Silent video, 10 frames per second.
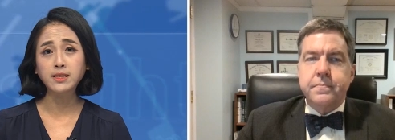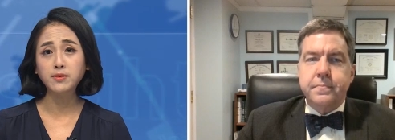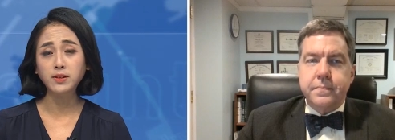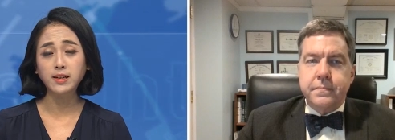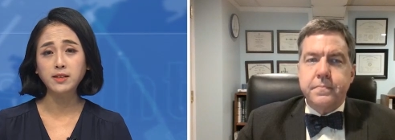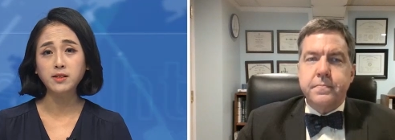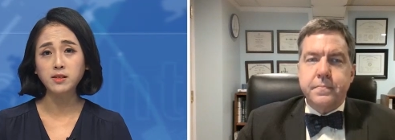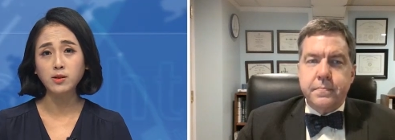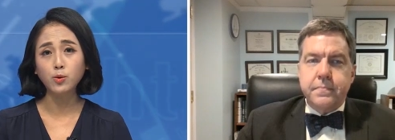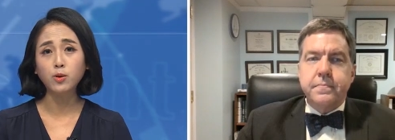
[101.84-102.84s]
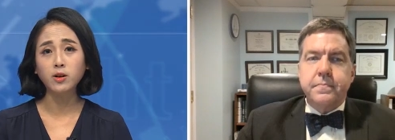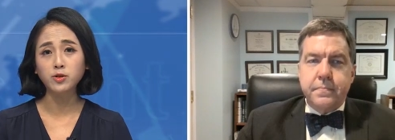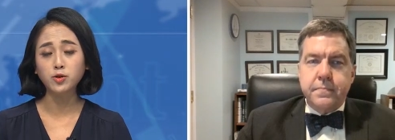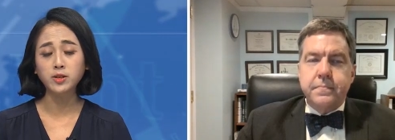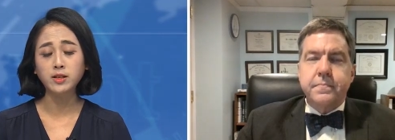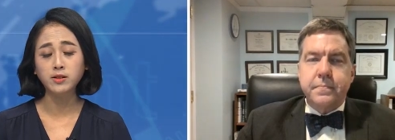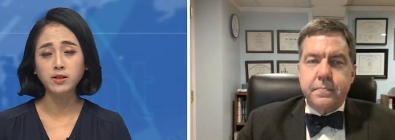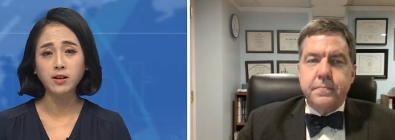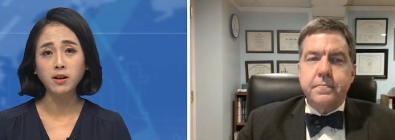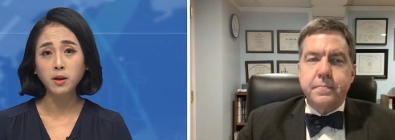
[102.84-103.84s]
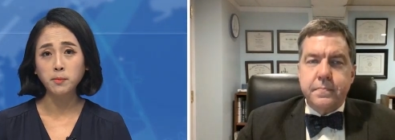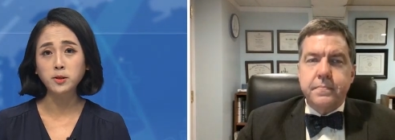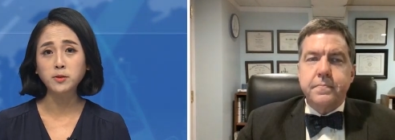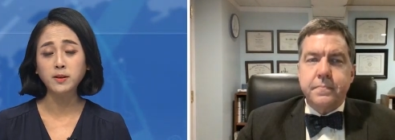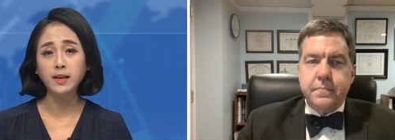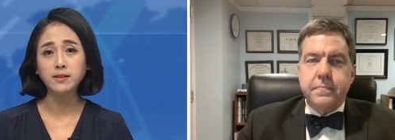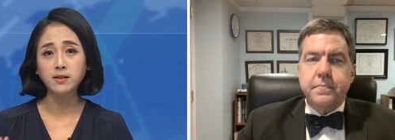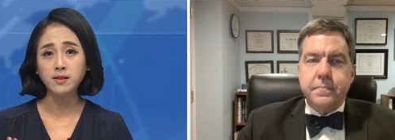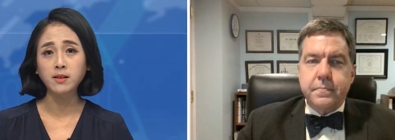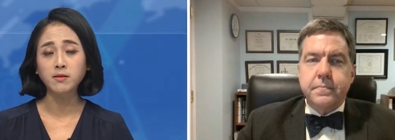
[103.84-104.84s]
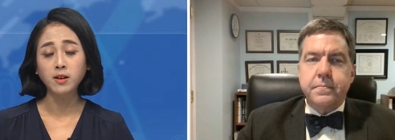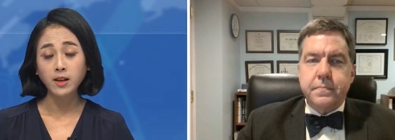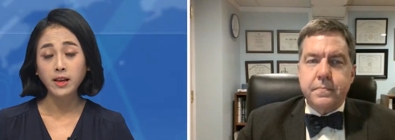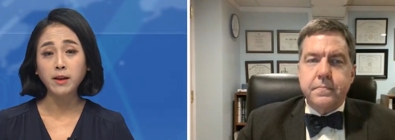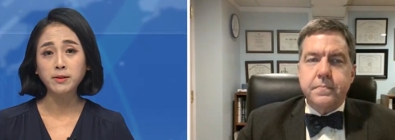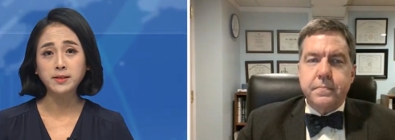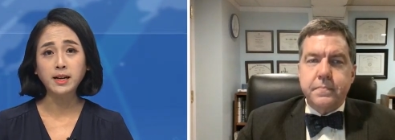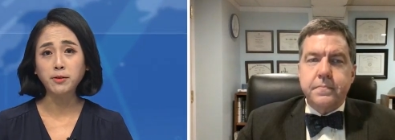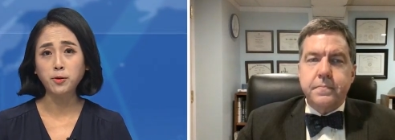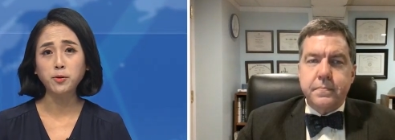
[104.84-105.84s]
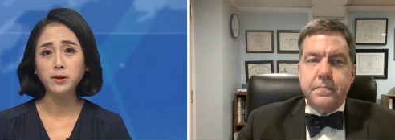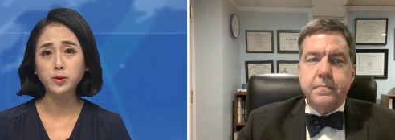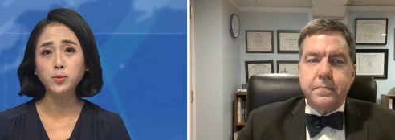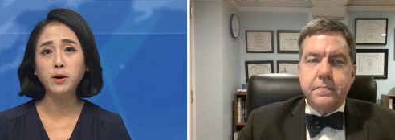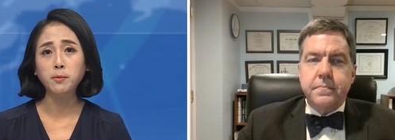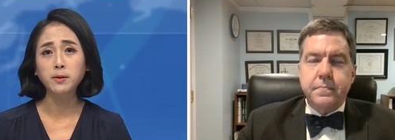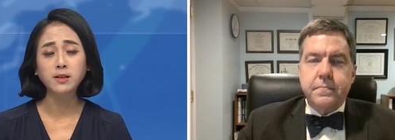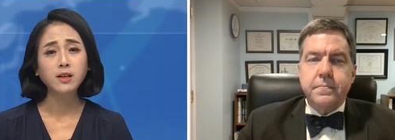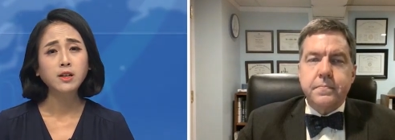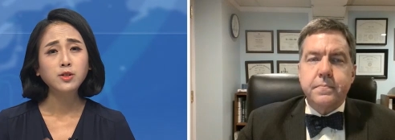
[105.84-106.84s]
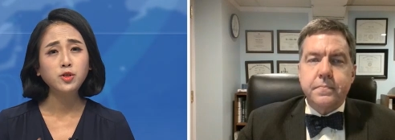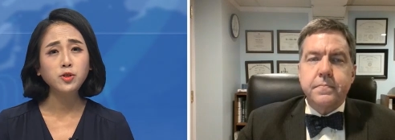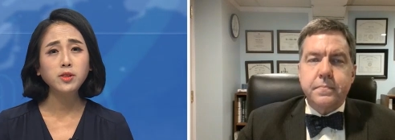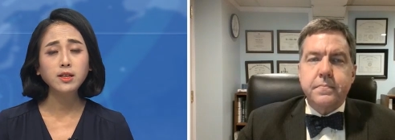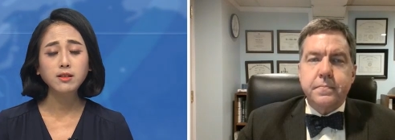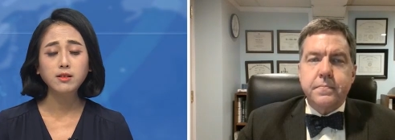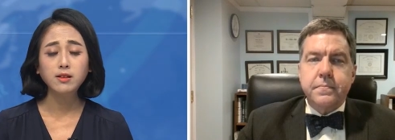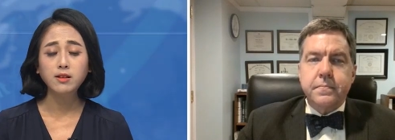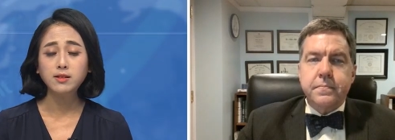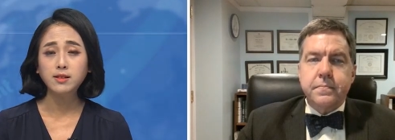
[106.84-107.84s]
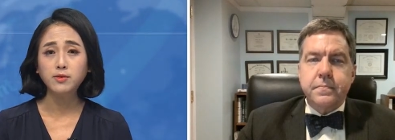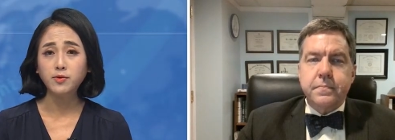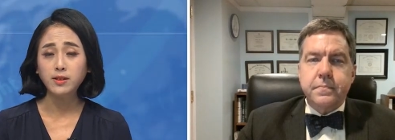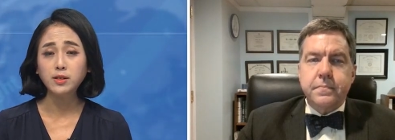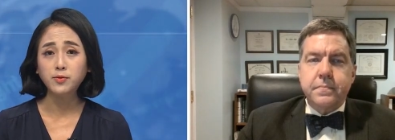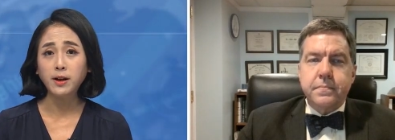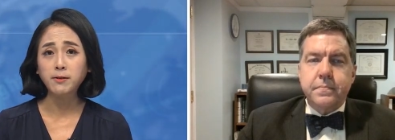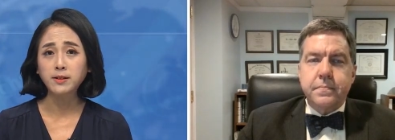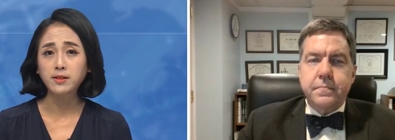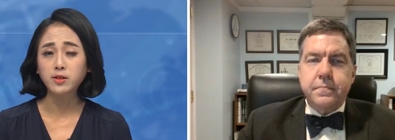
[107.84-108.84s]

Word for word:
Speaker 1: uh, of the cases in your country, and uh, most of the cases in here in South Korea as well. But do you think this, this variant is